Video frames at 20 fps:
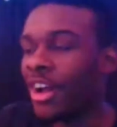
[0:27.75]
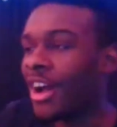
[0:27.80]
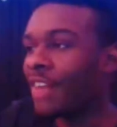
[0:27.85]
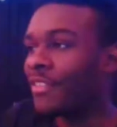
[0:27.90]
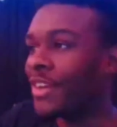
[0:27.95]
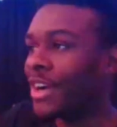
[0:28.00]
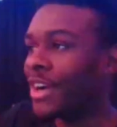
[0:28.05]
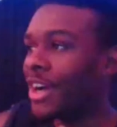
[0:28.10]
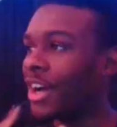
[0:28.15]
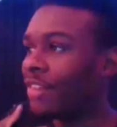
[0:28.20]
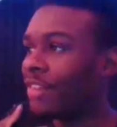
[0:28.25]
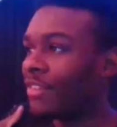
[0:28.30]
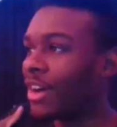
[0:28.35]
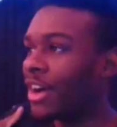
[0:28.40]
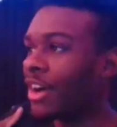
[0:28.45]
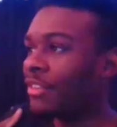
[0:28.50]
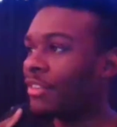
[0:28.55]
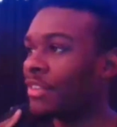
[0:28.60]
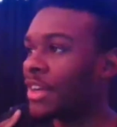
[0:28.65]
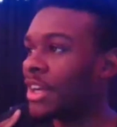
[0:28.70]

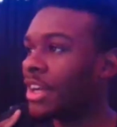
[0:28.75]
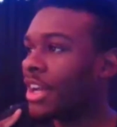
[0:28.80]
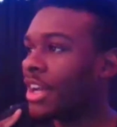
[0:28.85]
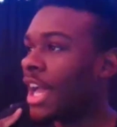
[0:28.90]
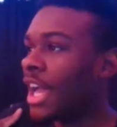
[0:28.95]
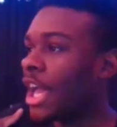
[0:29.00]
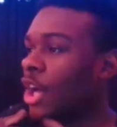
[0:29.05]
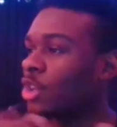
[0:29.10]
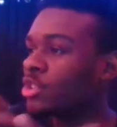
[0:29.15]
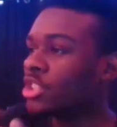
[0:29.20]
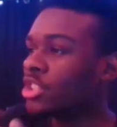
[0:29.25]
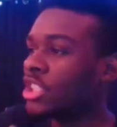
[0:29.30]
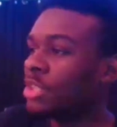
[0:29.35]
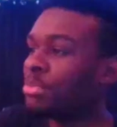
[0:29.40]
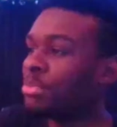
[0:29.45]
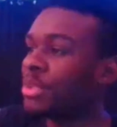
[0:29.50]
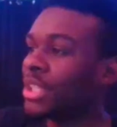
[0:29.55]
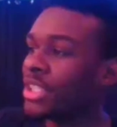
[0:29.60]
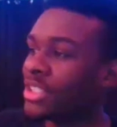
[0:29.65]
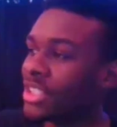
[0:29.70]

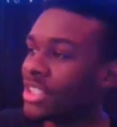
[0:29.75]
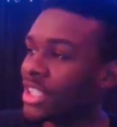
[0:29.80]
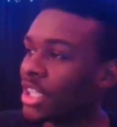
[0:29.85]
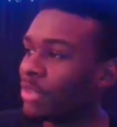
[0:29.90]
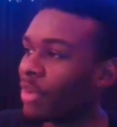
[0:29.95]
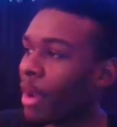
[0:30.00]
LGBT